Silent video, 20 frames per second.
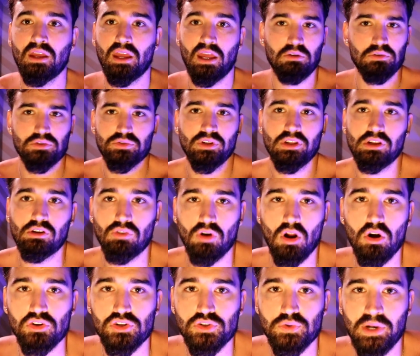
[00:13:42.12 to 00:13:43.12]
And it was really
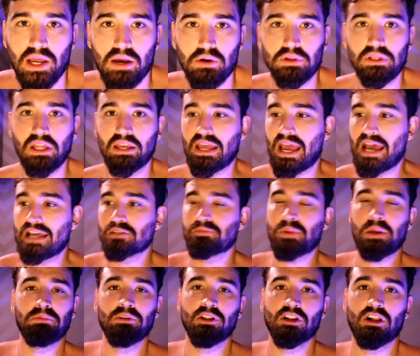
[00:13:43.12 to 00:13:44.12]
gross when I would like ask
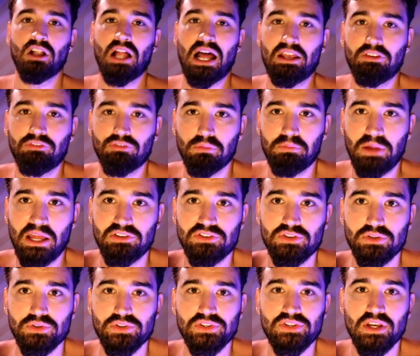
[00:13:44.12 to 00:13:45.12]
people in class for
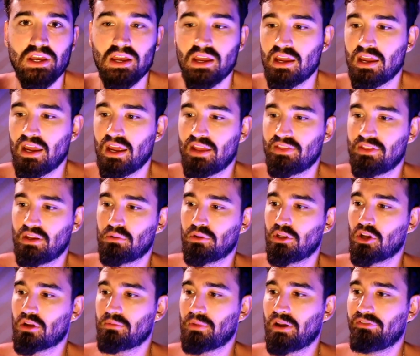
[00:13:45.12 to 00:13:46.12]
pencils and they
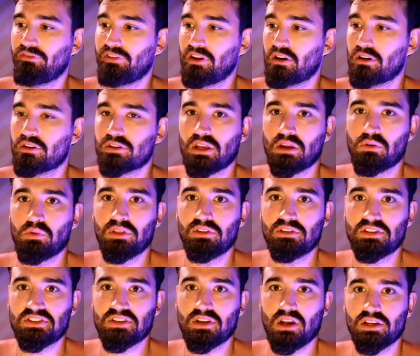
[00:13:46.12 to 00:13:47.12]
would look at my fingers like
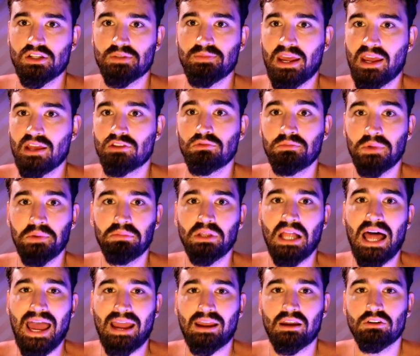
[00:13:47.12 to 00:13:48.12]
with disgust. My hands would be
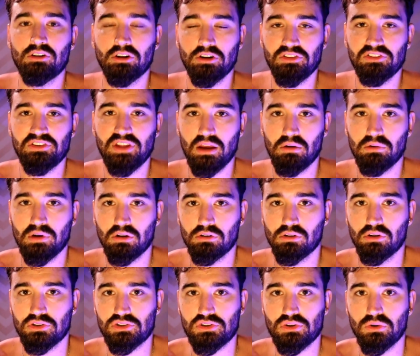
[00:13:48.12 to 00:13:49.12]
black during the day when I
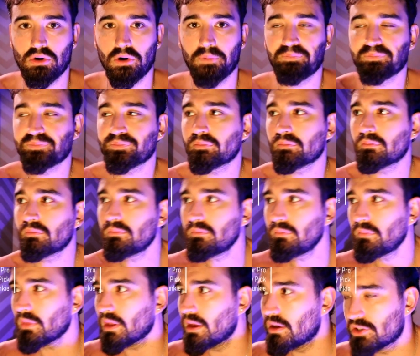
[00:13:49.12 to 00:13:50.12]
would go to school.
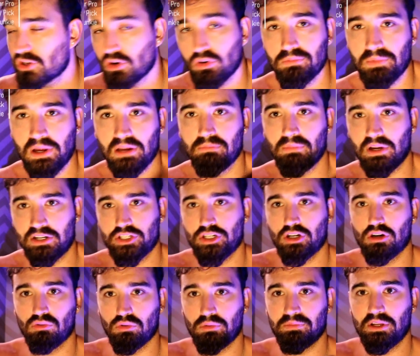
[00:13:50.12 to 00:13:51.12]
So my, my
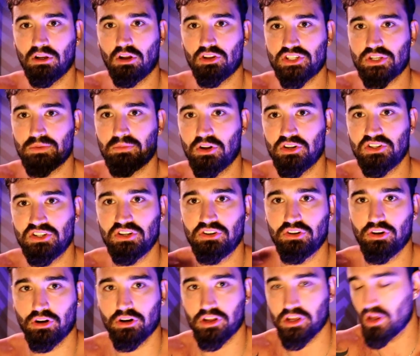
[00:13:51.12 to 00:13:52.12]
shirt would be all smudged
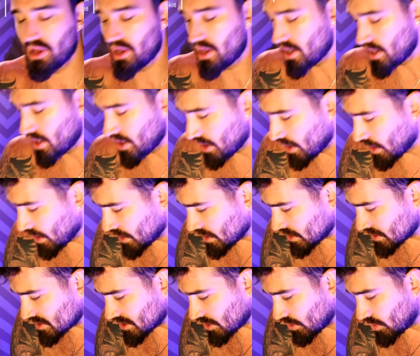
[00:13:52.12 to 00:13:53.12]
and dirty.
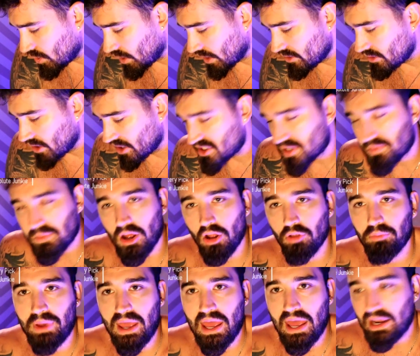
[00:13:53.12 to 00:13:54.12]
So, uh, you know, I
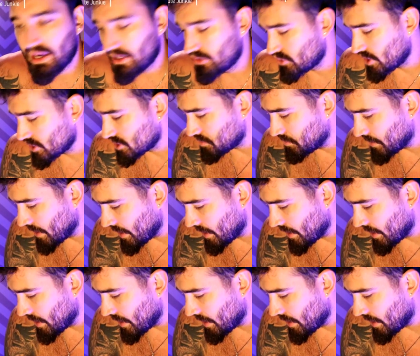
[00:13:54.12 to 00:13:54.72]
smelled bad, I dressed